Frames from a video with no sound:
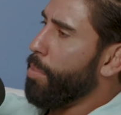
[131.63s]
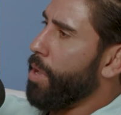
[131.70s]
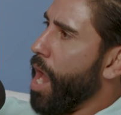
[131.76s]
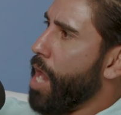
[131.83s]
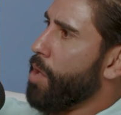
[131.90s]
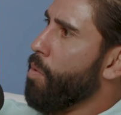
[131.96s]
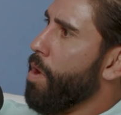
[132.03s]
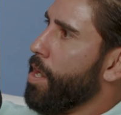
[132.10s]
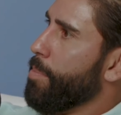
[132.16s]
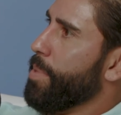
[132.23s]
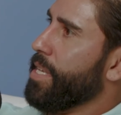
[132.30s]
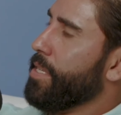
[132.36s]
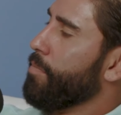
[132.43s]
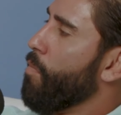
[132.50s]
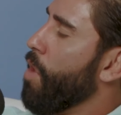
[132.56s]
But I don't
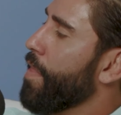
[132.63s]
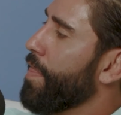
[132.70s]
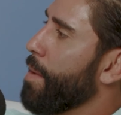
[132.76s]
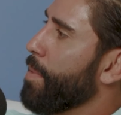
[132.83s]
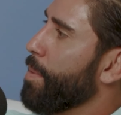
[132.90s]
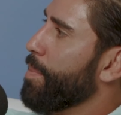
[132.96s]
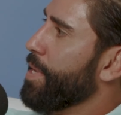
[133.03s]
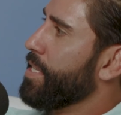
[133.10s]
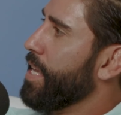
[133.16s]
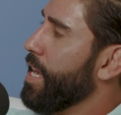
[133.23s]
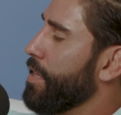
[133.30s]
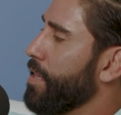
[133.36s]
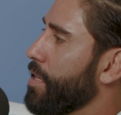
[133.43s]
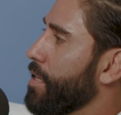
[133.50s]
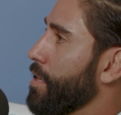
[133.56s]
want them to
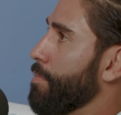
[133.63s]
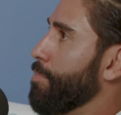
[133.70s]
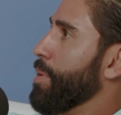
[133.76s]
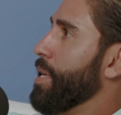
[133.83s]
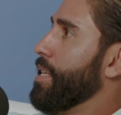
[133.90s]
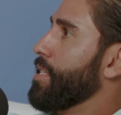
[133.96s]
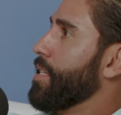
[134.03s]
be